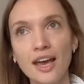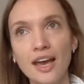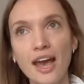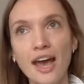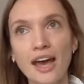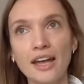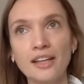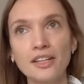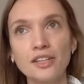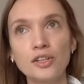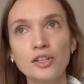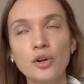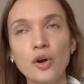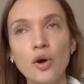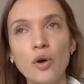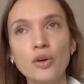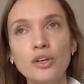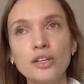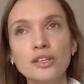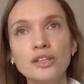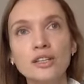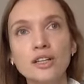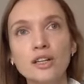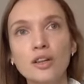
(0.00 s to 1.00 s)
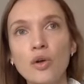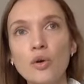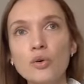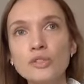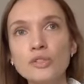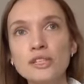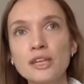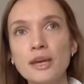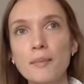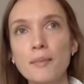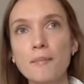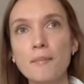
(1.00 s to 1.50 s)
And in
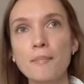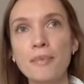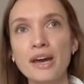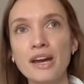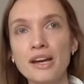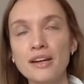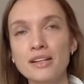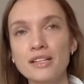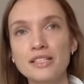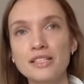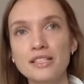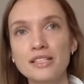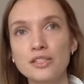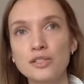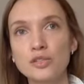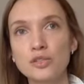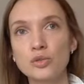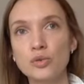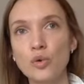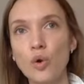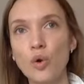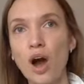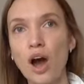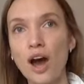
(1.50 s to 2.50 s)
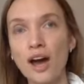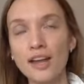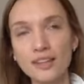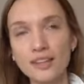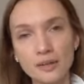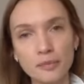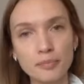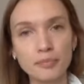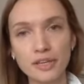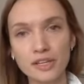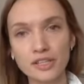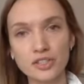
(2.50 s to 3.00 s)
close comparison to
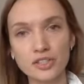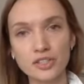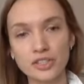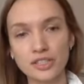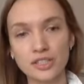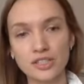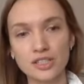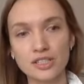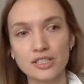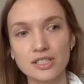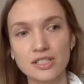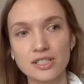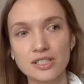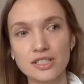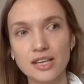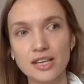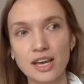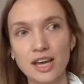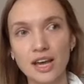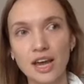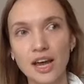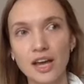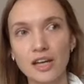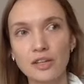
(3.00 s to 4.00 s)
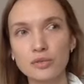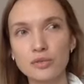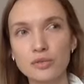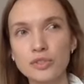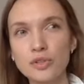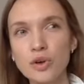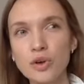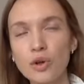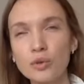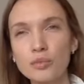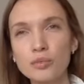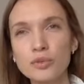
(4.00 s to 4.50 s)
other pictures, it
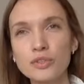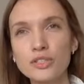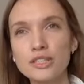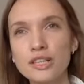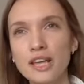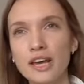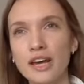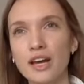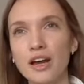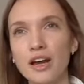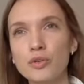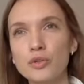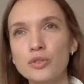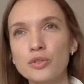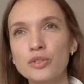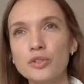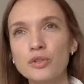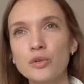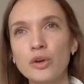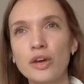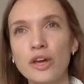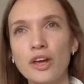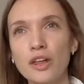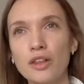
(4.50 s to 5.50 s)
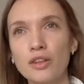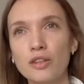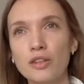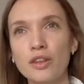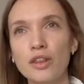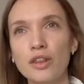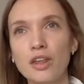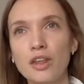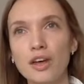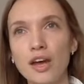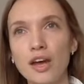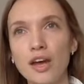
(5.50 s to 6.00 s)
was almost like I was looking
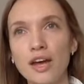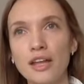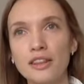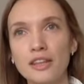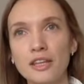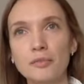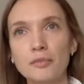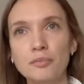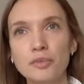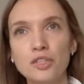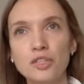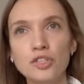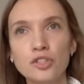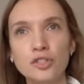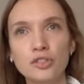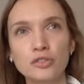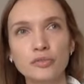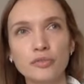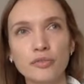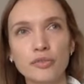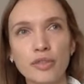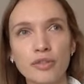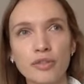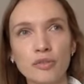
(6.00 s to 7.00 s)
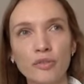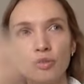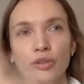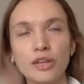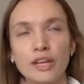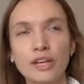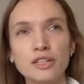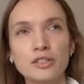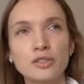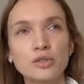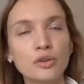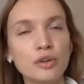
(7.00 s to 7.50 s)
at that picture through
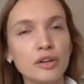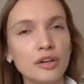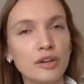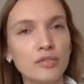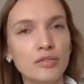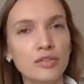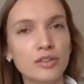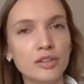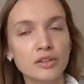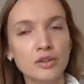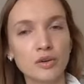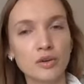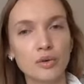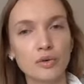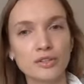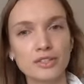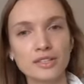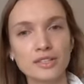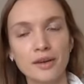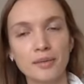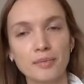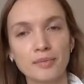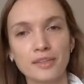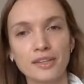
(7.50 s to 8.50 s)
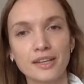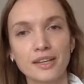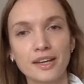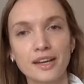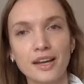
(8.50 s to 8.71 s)
like a dirty window or something.